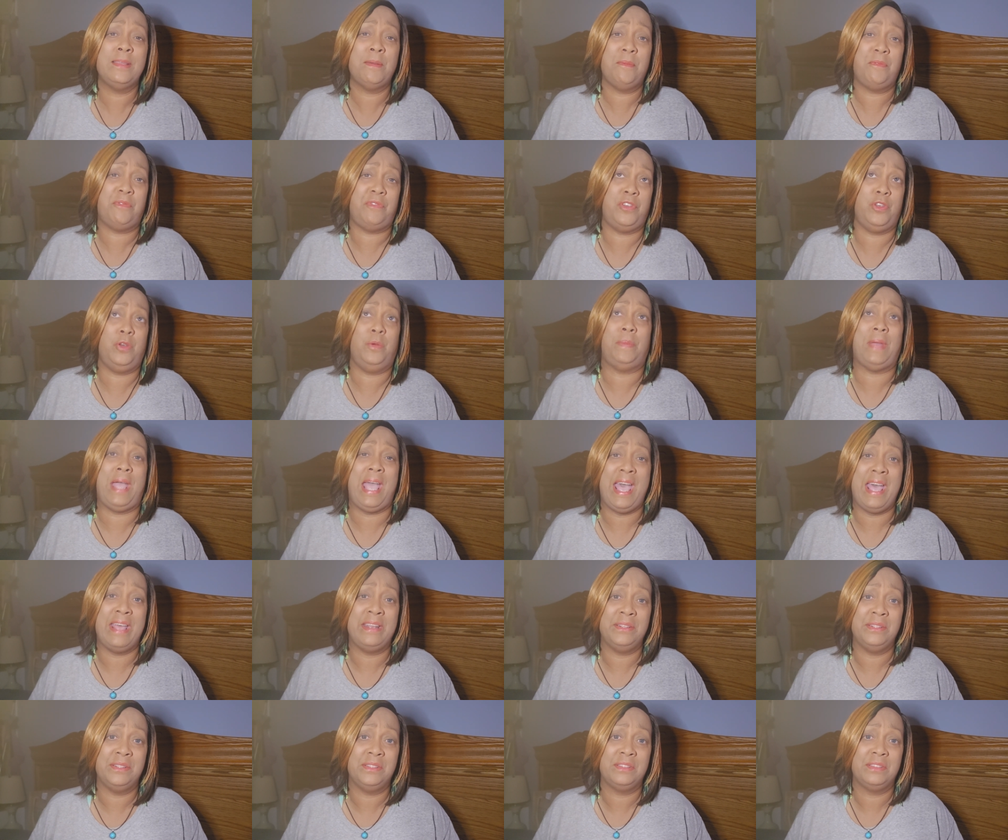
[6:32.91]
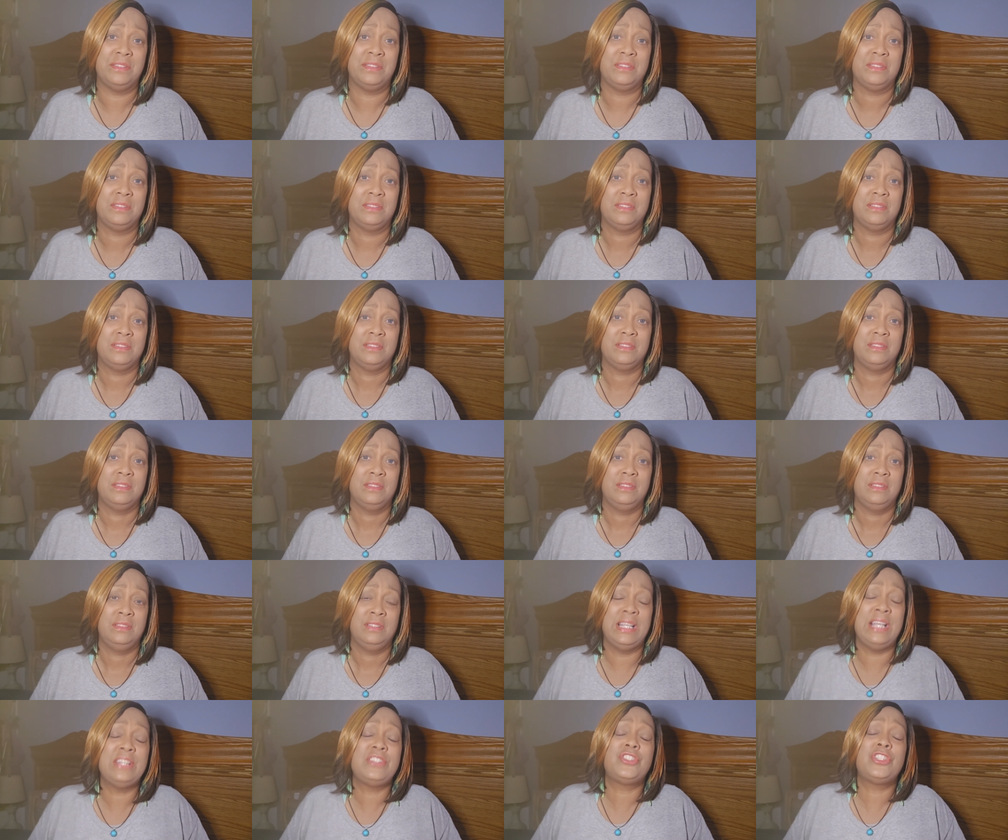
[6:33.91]
them feel bad.
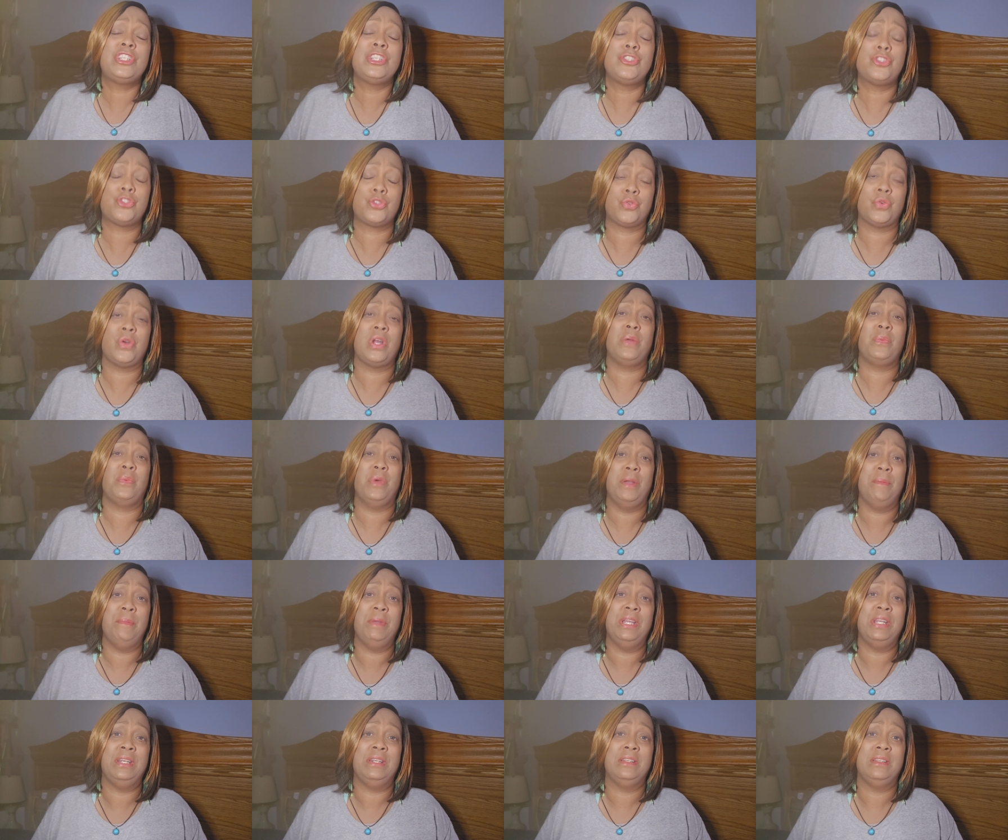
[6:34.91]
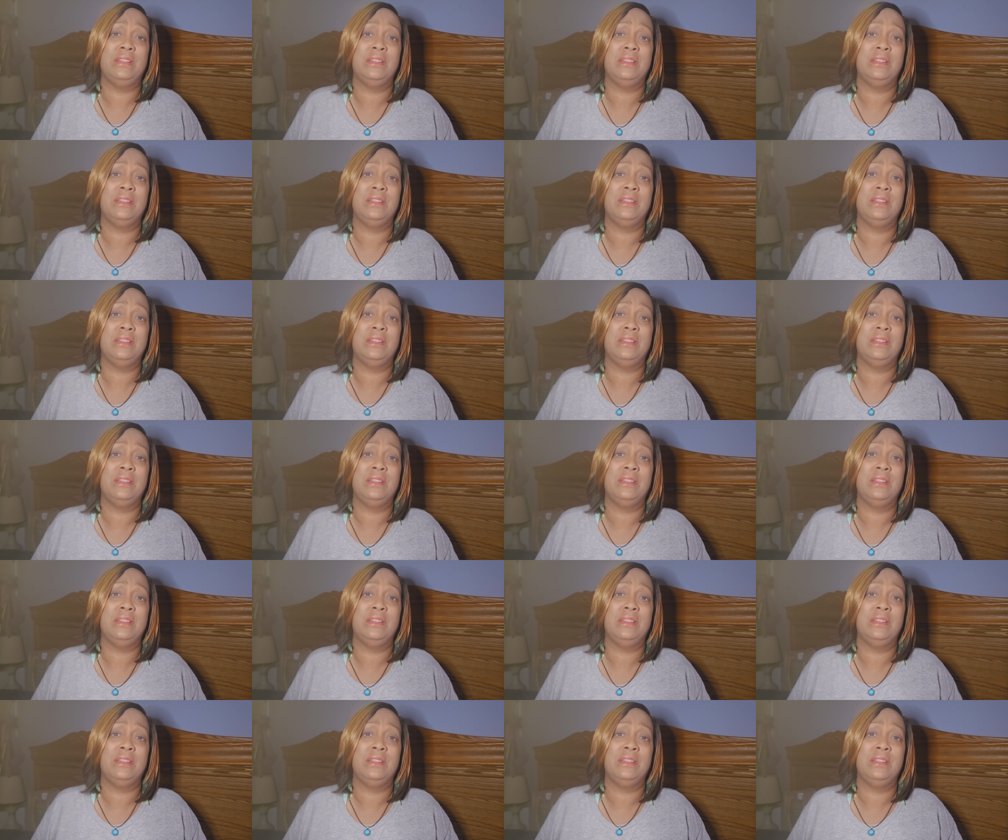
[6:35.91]
Let's destroy women.